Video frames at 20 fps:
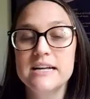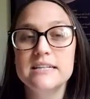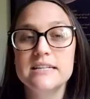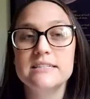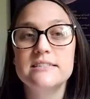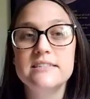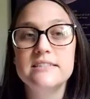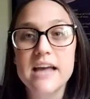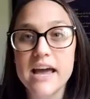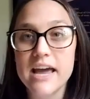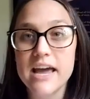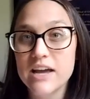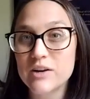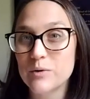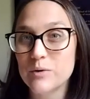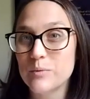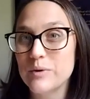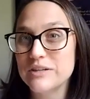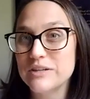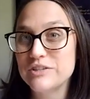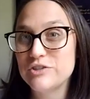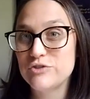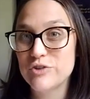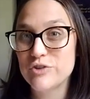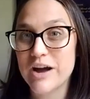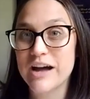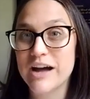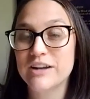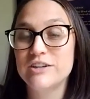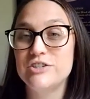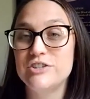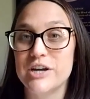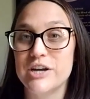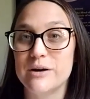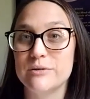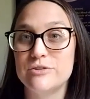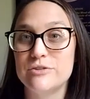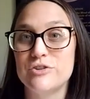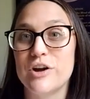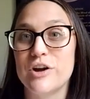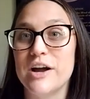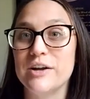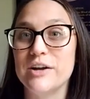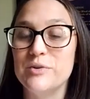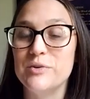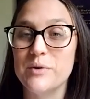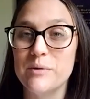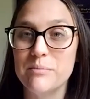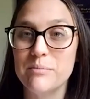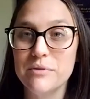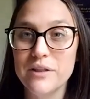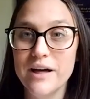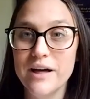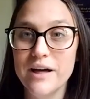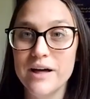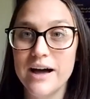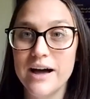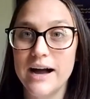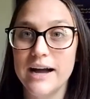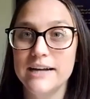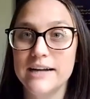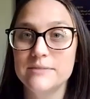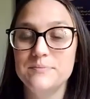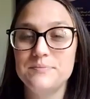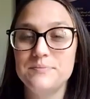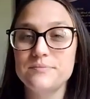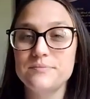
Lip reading: saying or what strategy I was trying to apply,